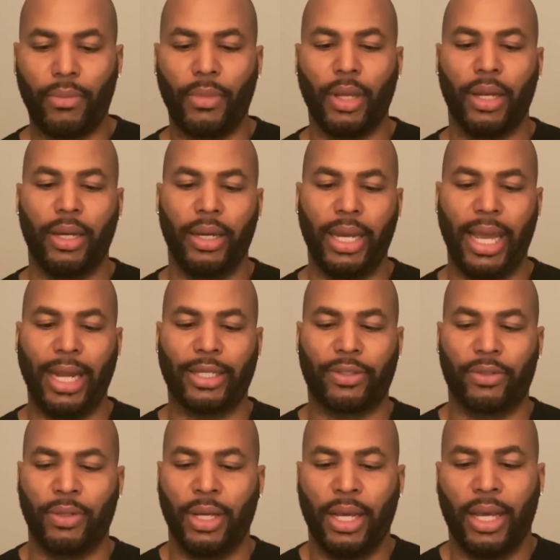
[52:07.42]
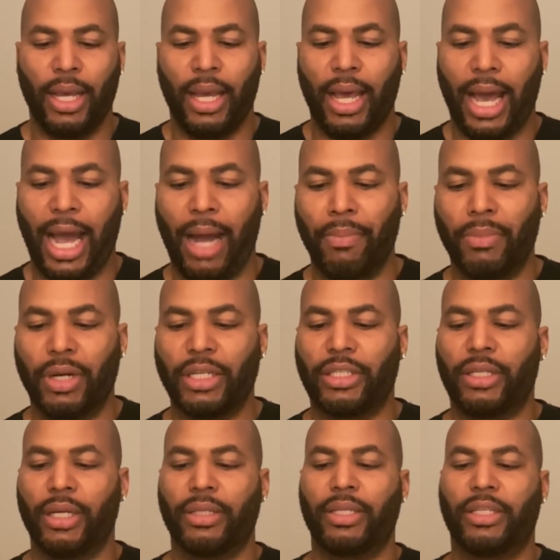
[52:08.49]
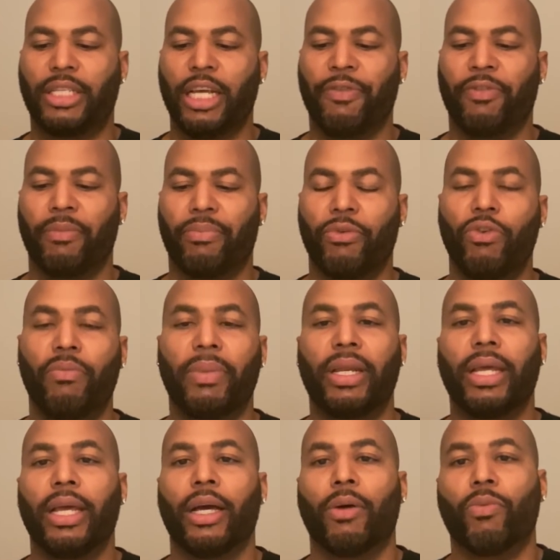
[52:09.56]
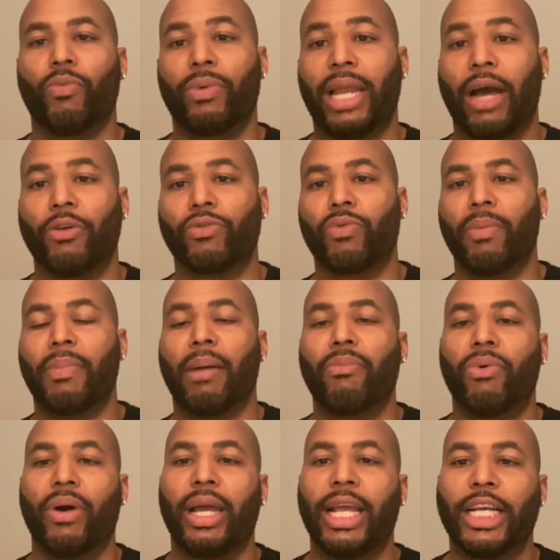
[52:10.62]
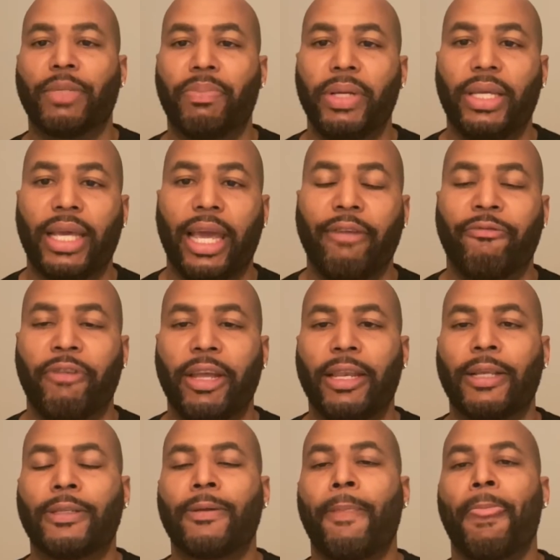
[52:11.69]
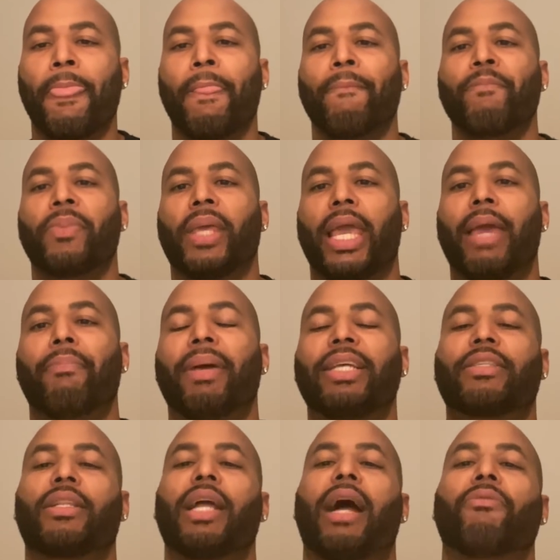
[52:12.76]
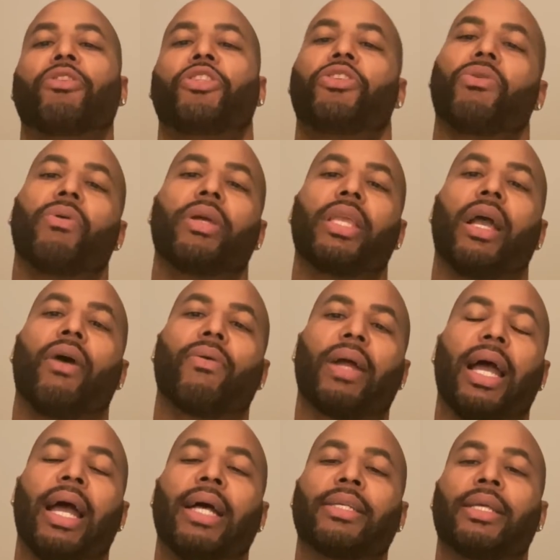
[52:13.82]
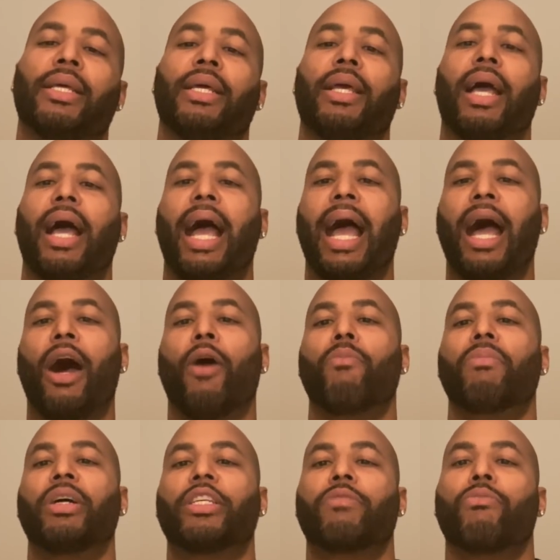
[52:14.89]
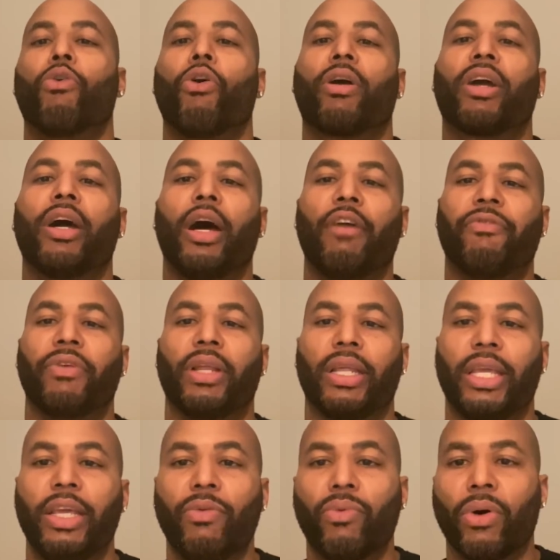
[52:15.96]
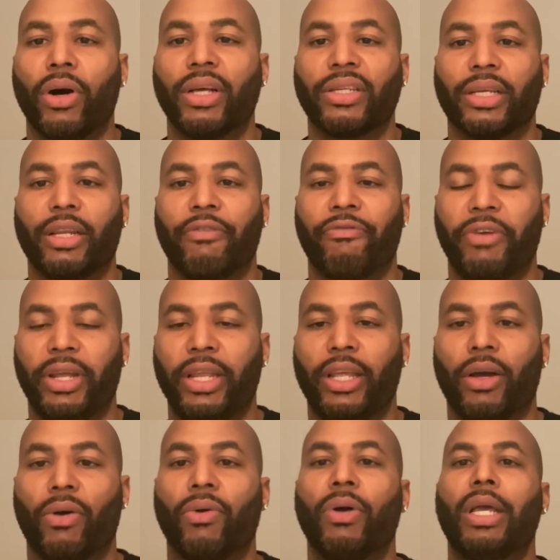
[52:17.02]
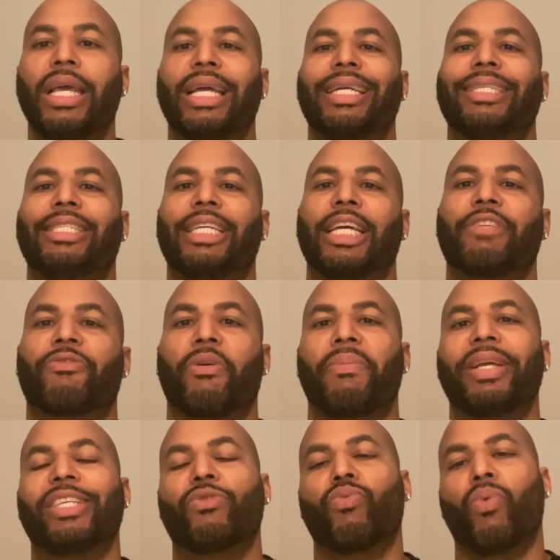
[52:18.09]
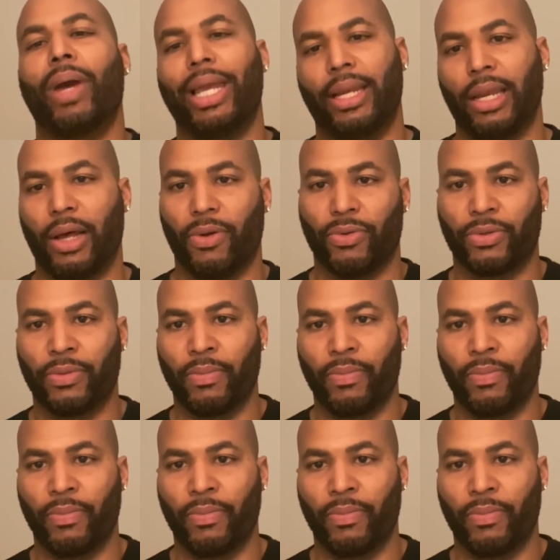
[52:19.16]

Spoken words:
Next, how much does the self-improvement help? That was with my boy SPK Fitness. And basically I was showing y'all guys how much more confident he was in the video just from his weight loss.